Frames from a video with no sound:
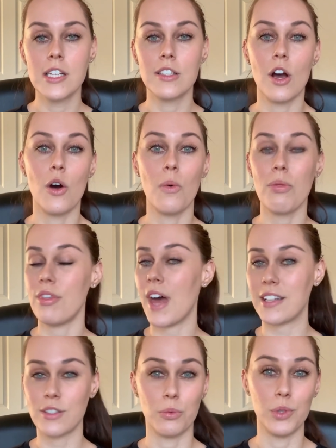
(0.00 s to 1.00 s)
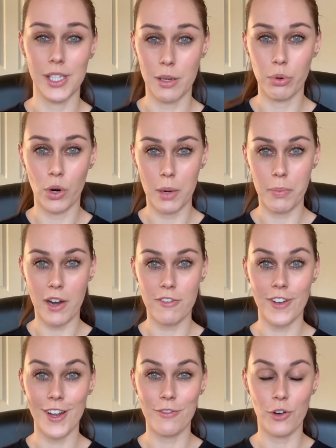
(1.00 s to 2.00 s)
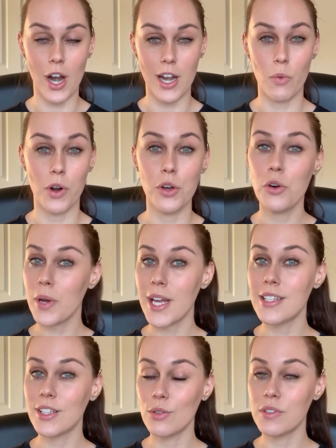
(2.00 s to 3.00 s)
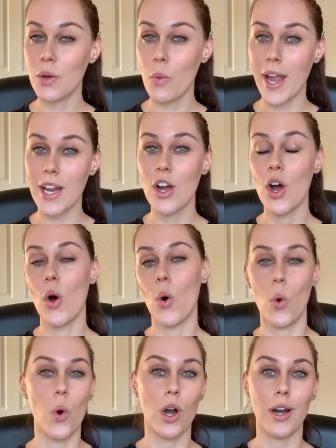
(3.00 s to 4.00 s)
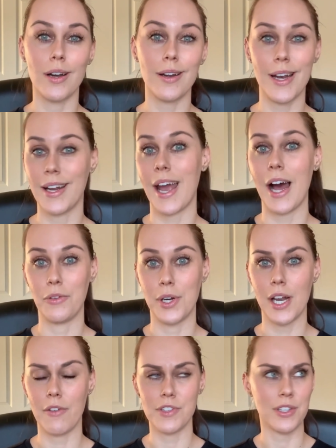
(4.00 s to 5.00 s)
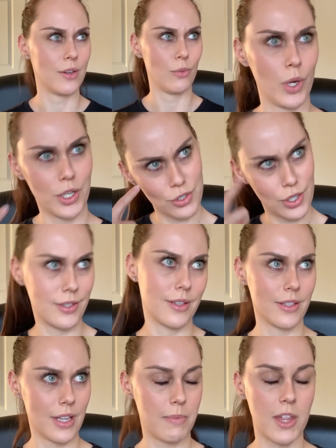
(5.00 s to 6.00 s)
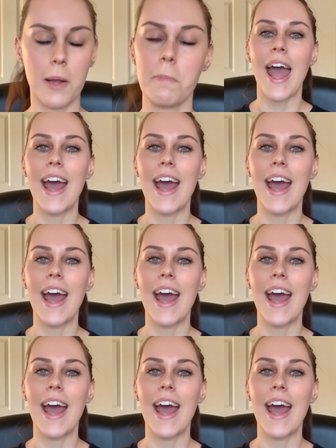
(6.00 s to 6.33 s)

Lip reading: So that's a really important benefit for anyone who is losing weight or in a calorie deficit, which is the same thing.